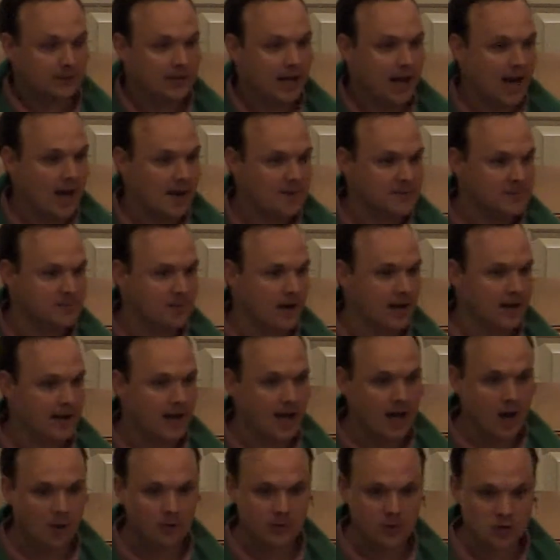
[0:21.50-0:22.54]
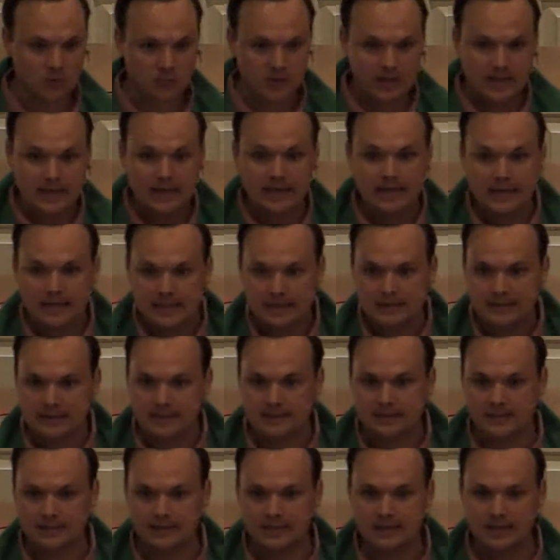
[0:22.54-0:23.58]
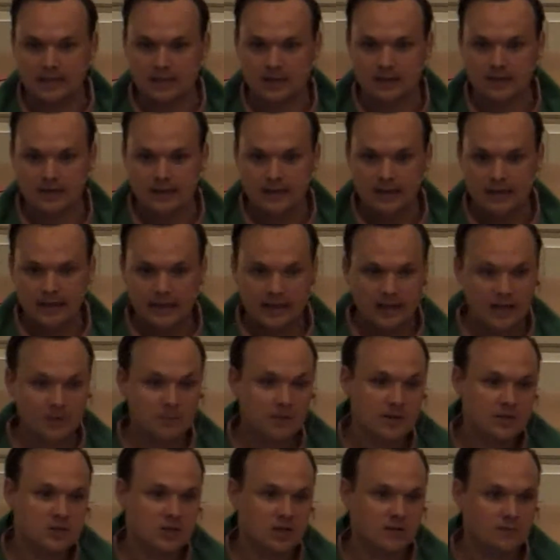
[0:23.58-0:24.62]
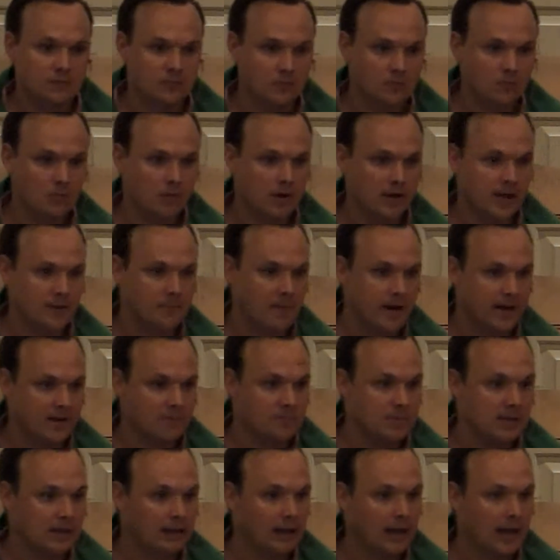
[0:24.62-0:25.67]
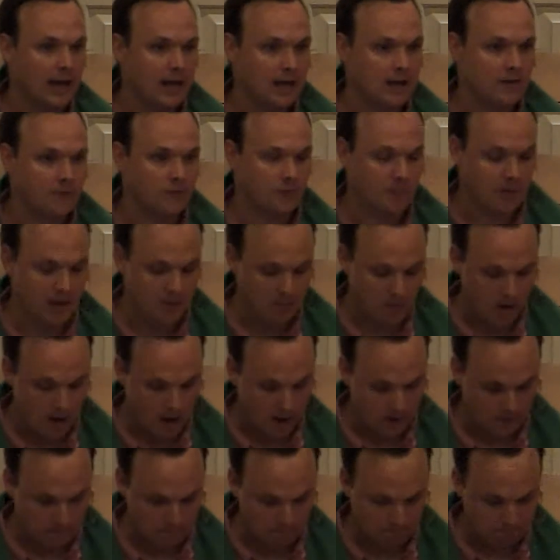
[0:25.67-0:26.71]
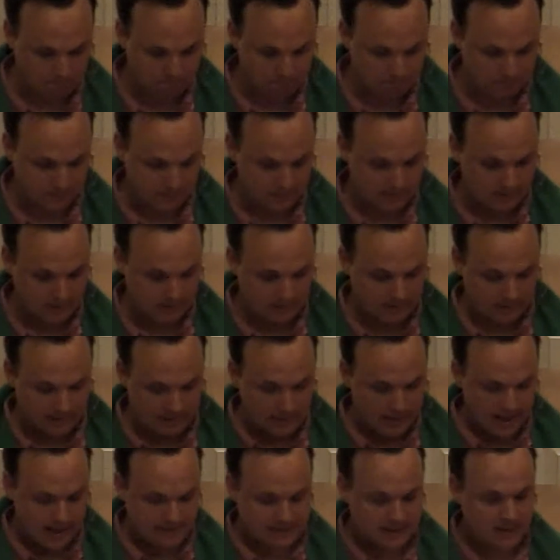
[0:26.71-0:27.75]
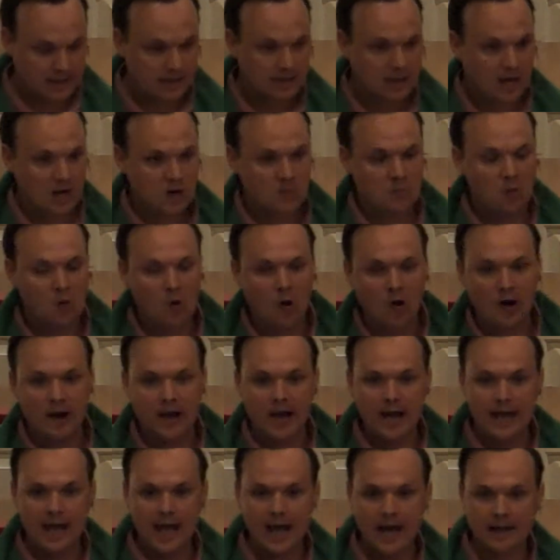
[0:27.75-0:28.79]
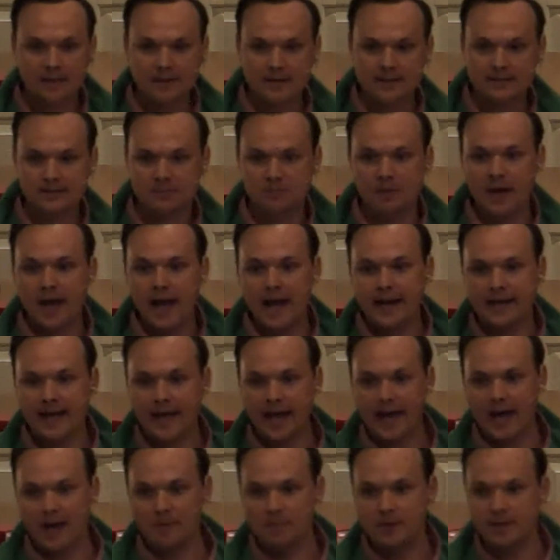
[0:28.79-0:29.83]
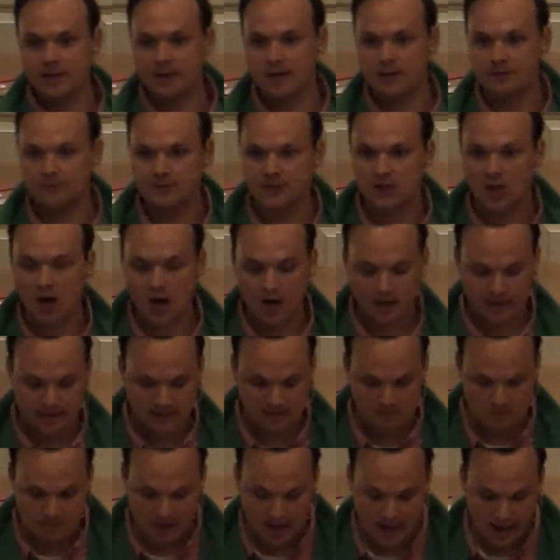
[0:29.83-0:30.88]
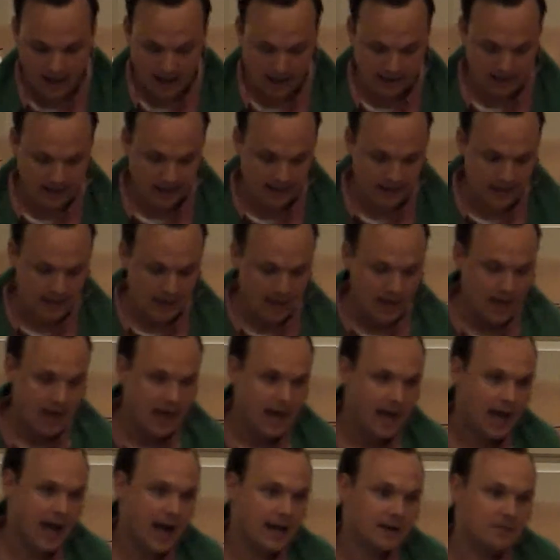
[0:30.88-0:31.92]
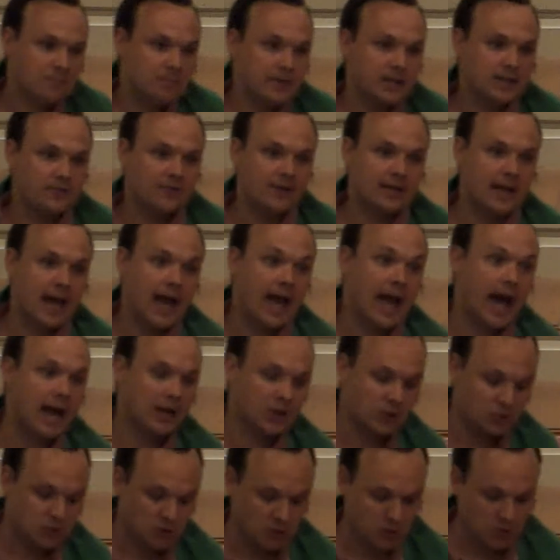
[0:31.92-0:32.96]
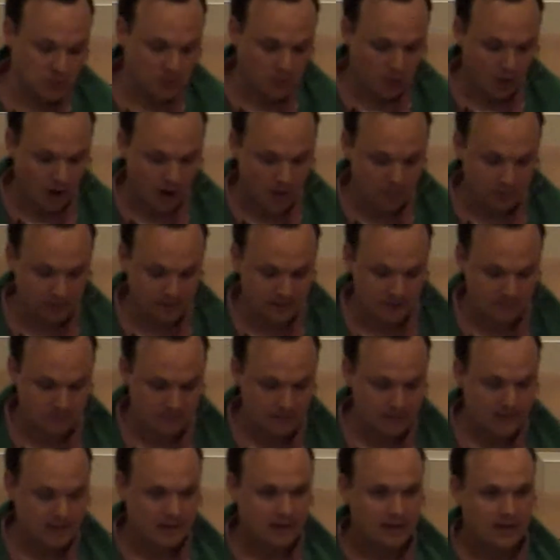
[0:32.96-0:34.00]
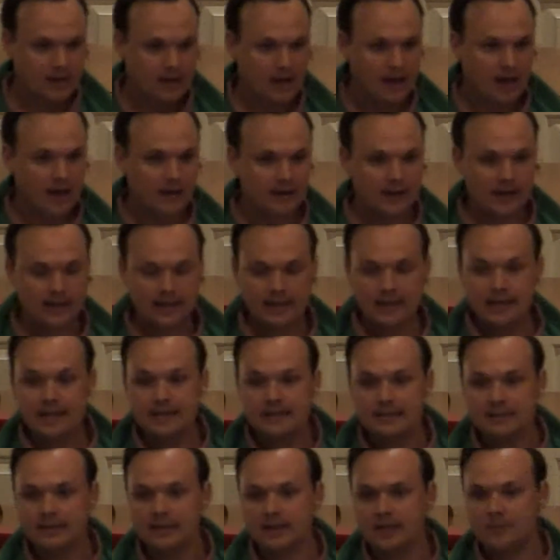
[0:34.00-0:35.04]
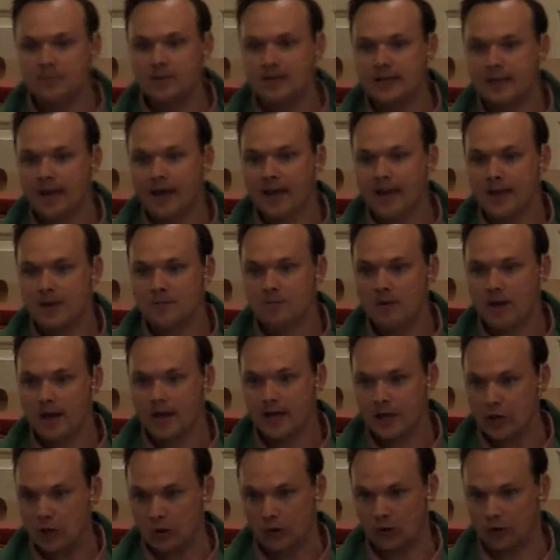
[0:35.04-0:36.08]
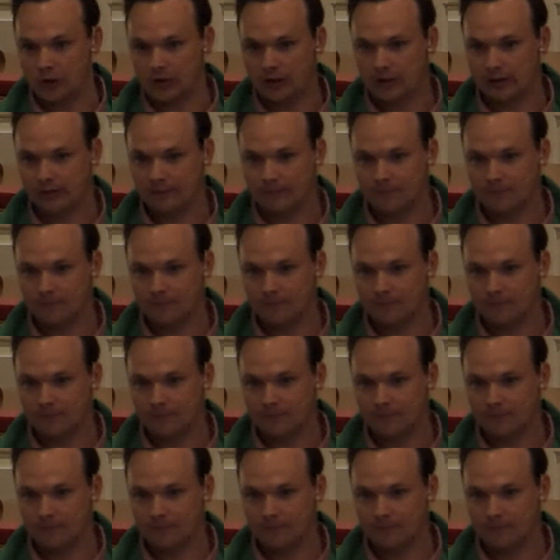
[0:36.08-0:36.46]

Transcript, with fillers: times by now, and you're beginning to see an image of what I might have been like for my mom. As a young boy, I had this bad habit of talking back. I had a bit of an attitude problem, and I easily became angered.